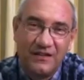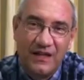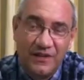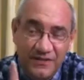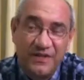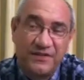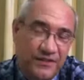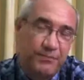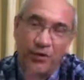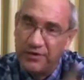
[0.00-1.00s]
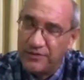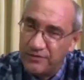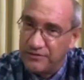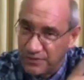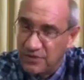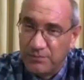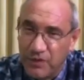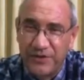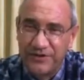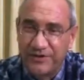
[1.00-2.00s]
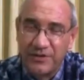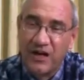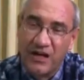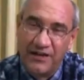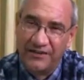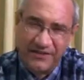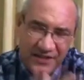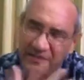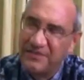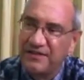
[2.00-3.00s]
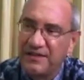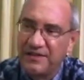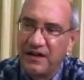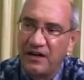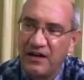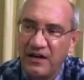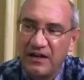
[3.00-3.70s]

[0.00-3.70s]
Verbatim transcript: And Jesus point to, points to God, and Jesus is a,